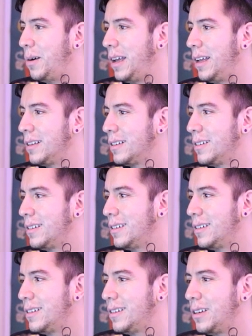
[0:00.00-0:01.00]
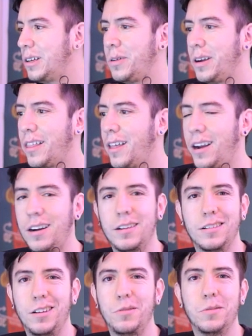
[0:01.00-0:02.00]
Anyway, we're
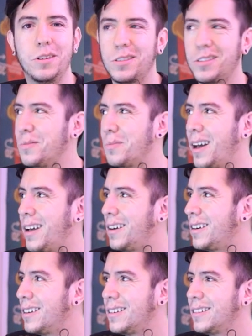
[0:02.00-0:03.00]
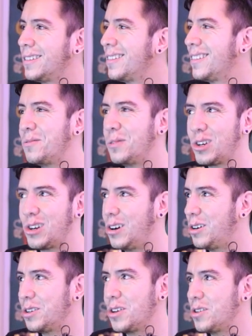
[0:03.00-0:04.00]
there. It doesn't matter which
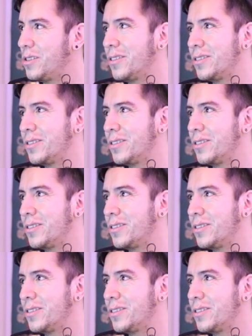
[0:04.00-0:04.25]
logo you